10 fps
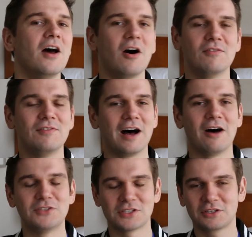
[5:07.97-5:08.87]
of
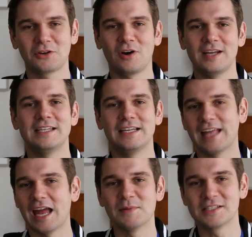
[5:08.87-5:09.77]
just crazy
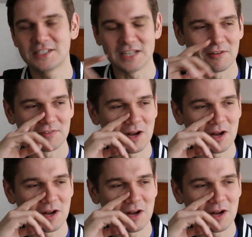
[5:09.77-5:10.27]
gamer stuff.